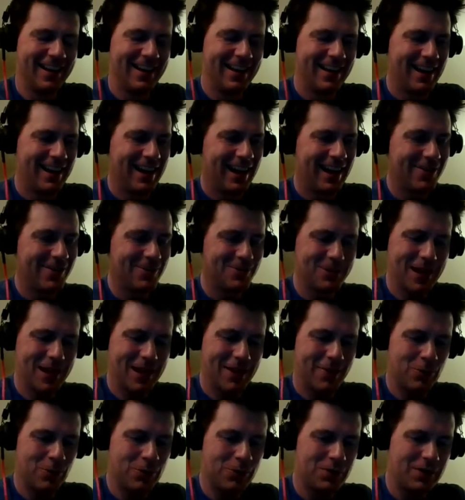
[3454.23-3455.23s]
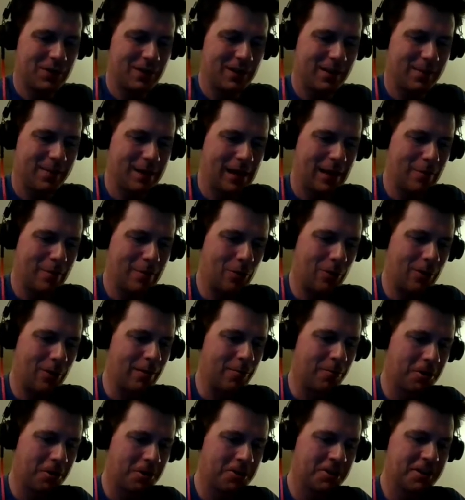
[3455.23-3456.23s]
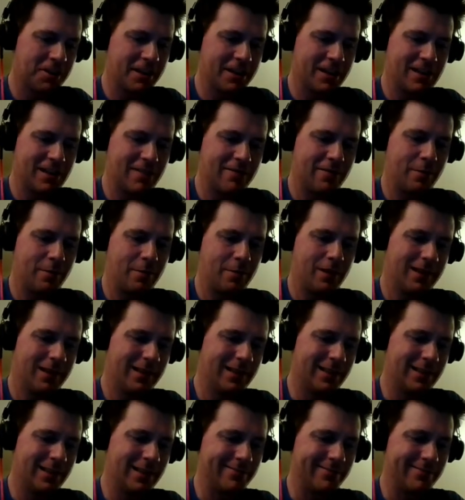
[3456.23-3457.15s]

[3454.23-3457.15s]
I don't see him anymore. He works in a different building.